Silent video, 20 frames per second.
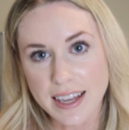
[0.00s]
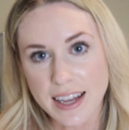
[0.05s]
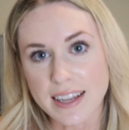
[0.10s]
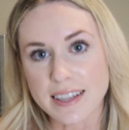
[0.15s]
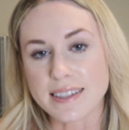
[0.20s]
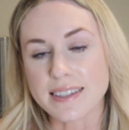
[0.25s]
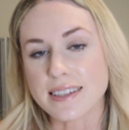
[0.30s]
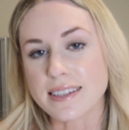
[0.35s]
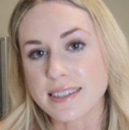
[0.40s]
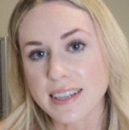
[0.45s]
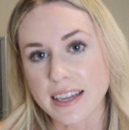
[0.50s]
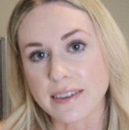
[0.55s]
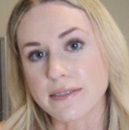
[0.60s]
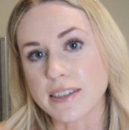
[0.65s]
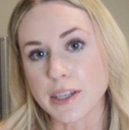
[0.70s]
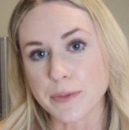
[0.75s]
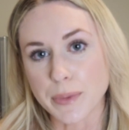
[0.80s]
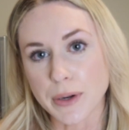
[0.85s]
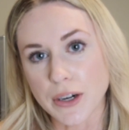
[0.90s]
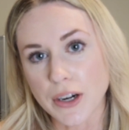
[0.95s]
as a
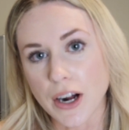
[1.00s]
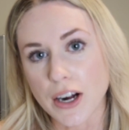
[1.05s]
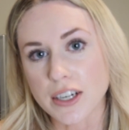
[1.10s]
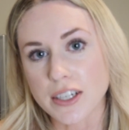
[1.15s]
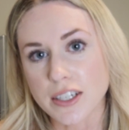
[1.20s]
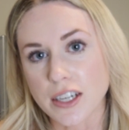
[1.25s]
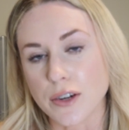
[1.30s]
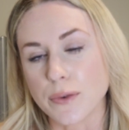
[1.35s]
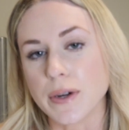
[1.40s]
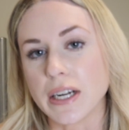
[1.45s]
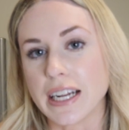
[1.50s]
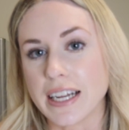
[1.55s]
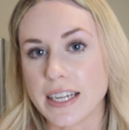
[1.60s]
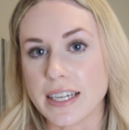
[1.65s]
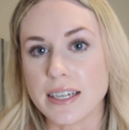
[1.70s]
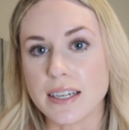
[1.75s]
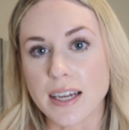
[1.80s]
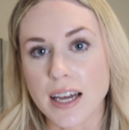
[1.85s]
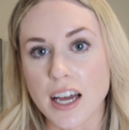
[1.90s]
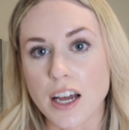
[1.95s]
safety precaution would
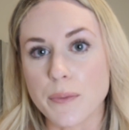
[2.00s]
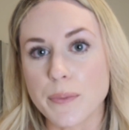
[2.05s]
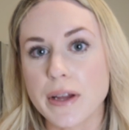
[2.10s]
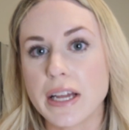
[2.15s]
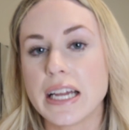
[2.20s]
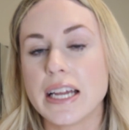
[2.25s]
end up